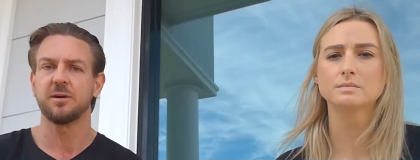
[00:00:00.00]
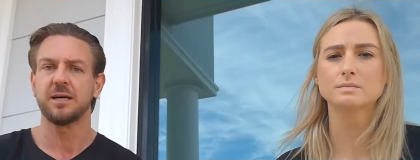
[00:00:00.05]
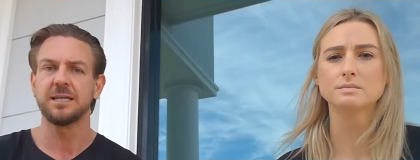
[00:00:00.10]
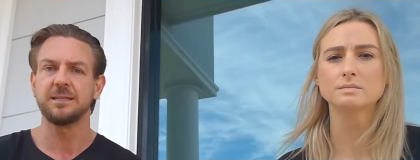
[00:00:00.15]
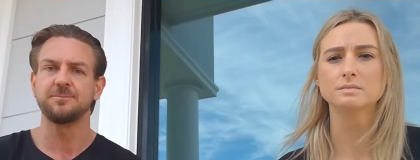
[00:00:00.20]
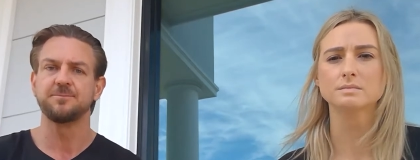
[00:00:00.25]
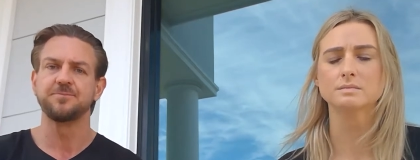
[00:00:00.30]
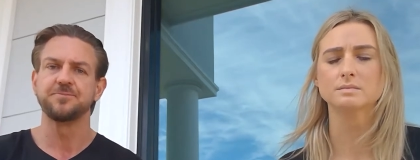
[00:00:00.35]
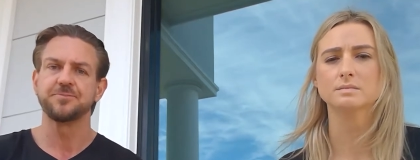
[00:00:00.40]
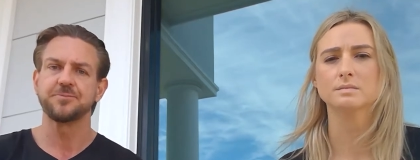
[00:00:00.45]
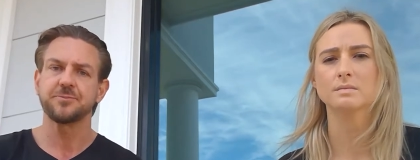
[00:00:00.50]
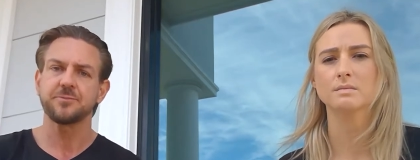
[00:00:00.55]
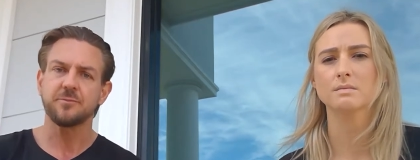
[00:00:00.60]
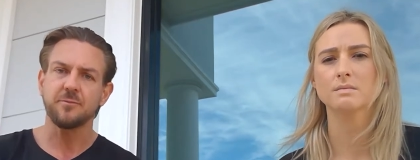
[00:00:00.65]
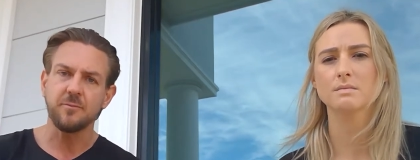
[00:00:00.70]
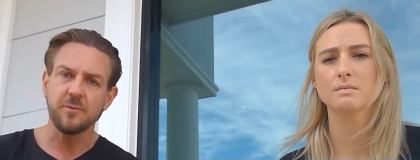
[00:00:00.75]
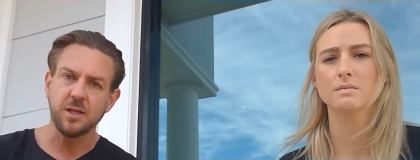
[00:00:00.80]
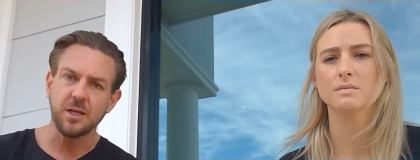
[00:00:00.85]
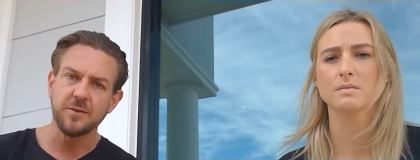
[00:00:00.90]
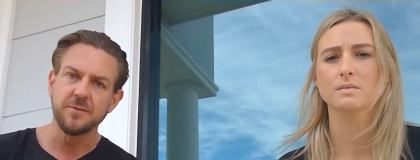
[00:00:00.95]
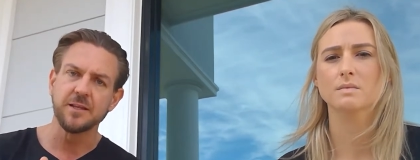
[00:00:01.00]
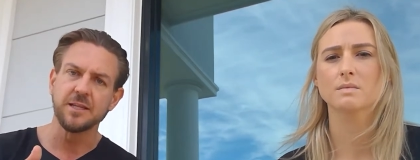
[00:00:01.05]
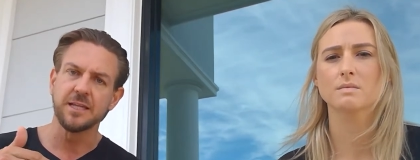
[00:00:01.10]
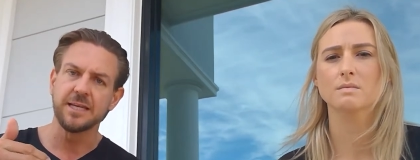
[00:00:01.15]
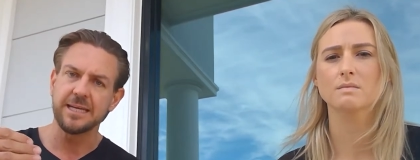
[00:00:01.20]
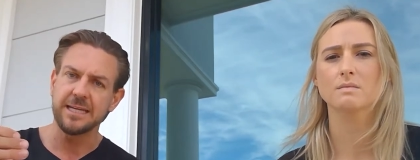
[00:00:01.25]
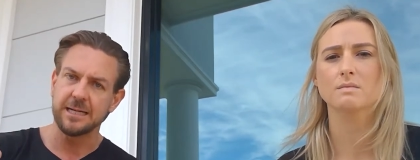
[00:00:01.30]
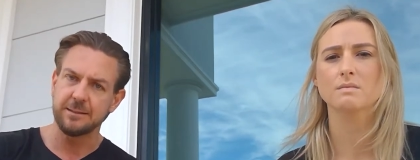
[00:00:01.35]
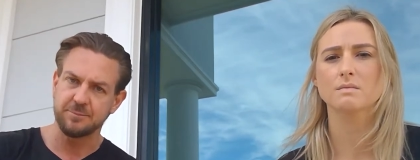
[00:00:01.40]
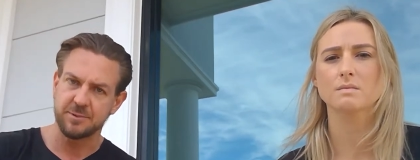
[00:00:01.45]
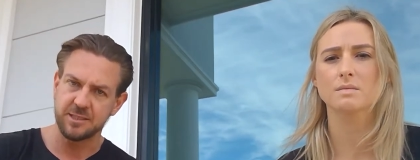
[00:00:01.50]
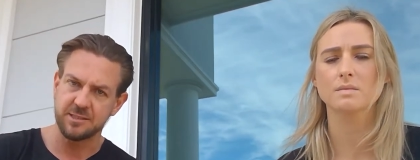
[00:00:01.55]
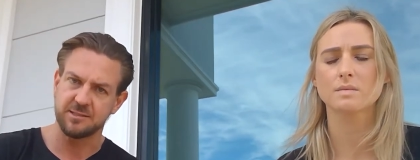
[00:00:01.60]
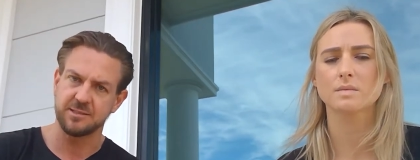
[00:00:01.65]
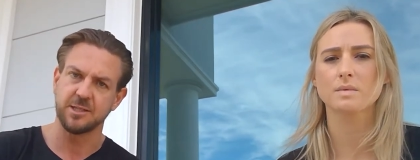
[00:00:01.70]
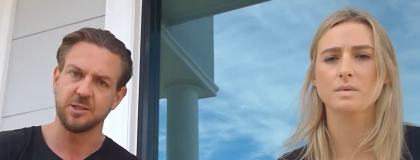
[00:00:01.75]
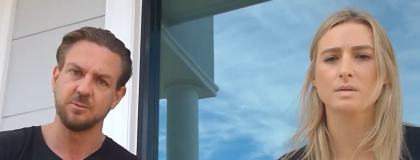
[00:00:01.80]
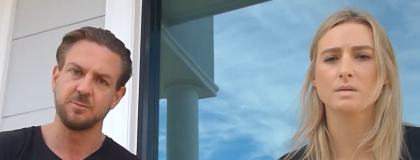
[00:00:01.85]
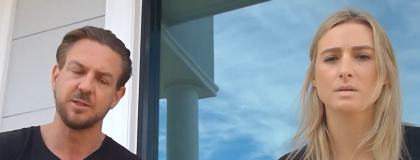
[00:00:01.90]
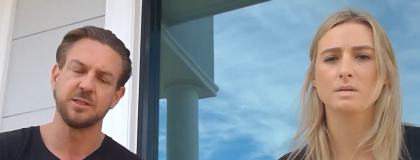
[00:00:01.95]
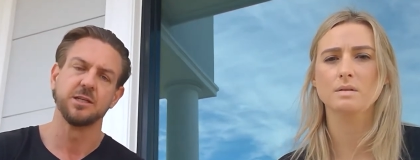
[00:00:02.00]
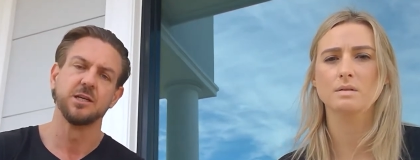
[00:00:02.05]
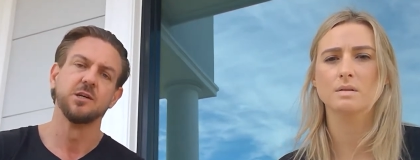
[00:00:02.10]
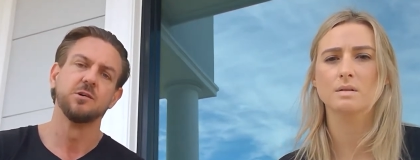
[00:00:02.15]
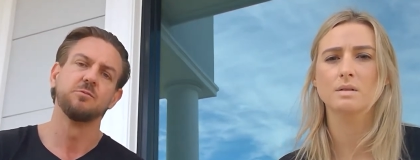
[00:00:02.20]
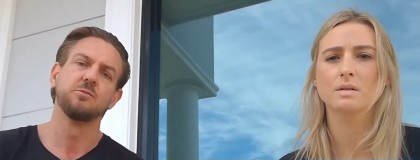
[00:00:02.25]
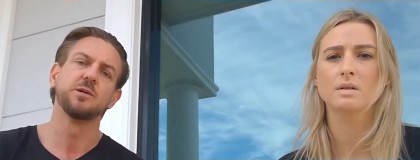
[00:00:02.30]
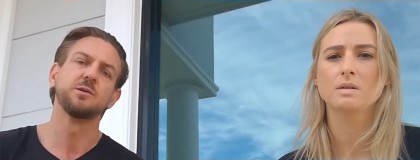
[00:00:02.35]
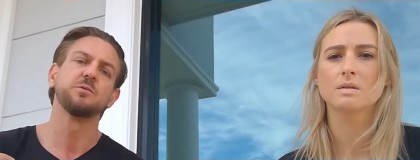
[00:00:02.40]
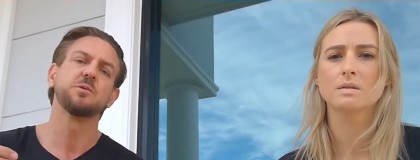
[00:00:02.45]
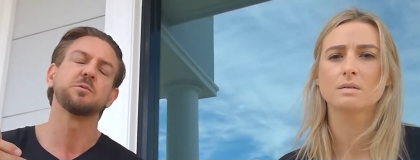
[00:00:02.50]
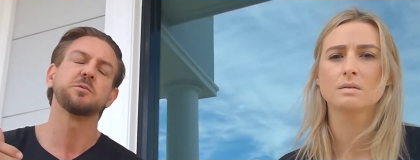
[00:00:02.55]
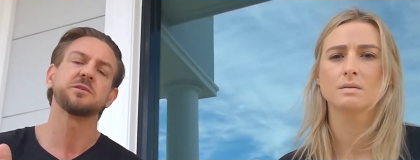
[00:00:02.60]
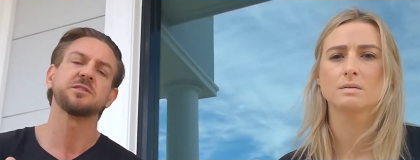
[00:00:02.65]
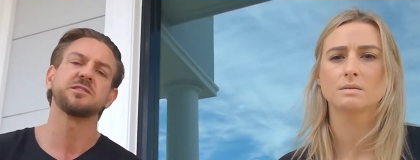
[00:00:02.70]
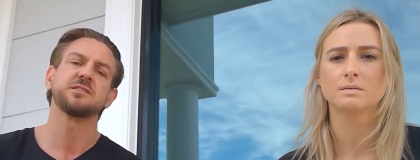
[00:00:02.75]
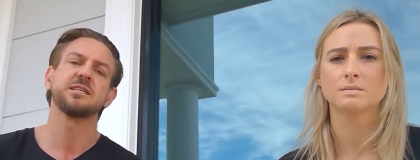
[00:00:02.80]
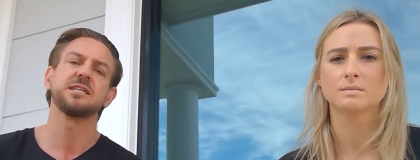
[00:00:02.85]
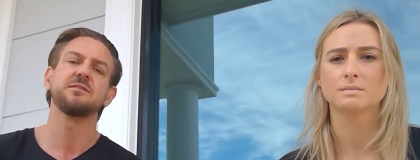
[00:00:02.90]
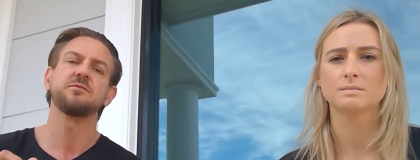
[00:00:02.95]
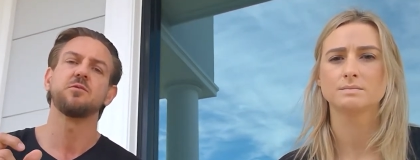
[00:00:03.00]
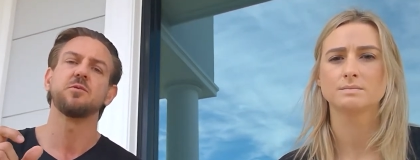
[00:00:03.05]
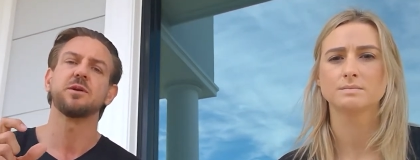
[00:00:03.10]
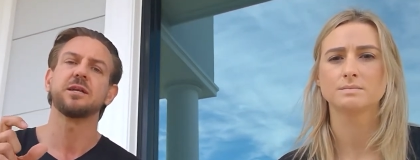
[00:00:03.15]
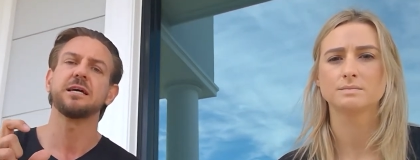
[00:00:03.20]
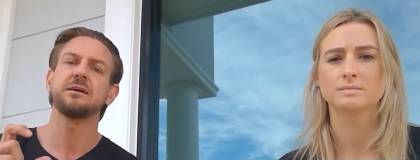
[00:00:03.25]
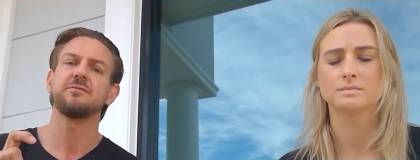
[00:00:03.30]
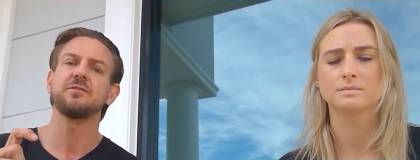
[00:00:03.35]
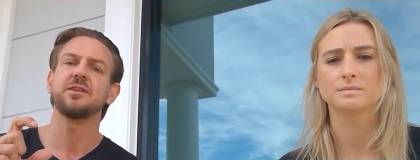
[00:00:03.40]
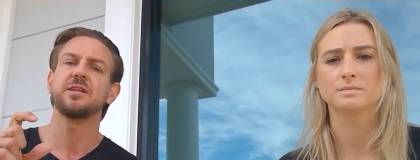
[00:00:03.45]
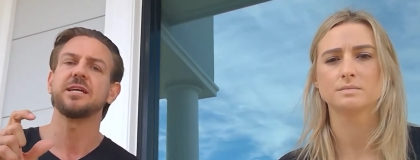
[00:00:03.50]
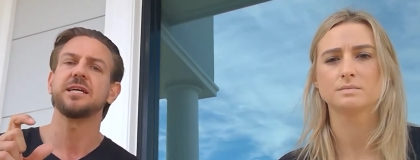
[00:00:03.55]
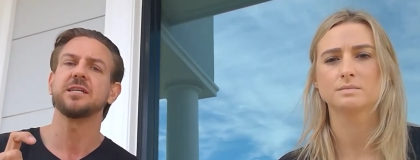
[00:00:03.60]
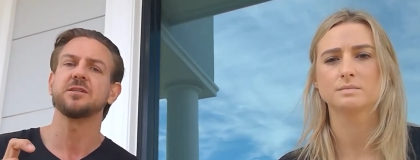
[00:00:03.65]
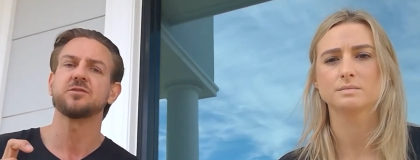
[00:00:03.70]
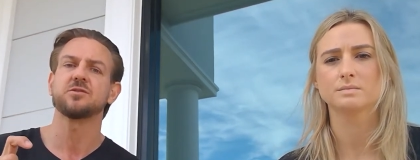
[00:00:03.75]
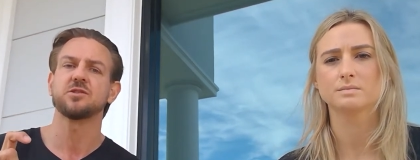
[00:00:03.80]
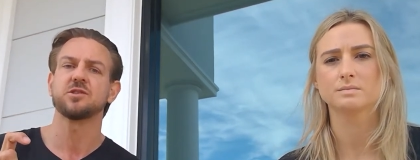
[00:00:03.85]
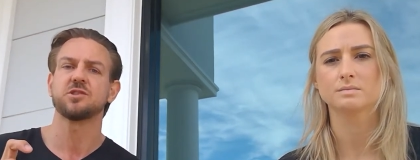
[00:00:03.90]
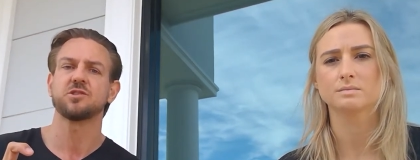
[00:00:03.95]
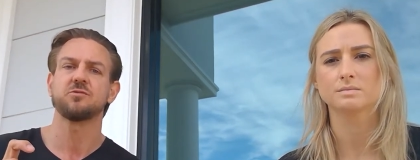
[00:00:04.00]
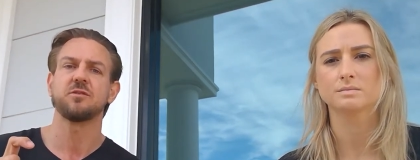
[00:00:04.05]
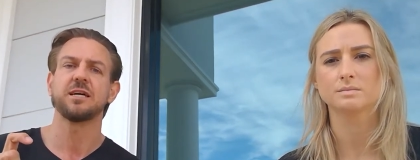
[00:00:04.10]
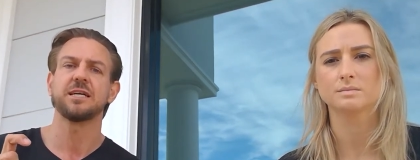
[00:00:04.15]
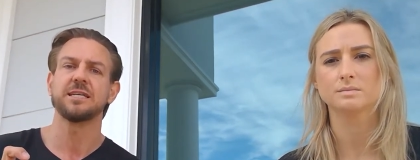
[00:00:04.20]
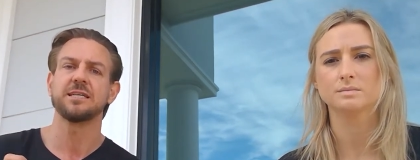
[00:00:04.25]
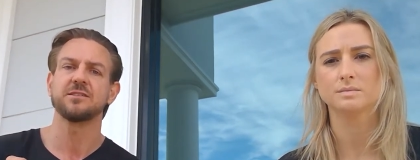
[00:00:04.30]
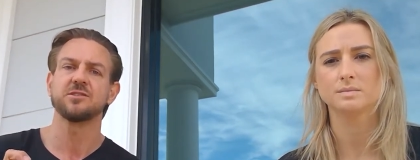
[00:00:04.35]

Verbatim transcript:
Speaker 1: rate, in the lead up to settlement, we will receive whatever the interest rate is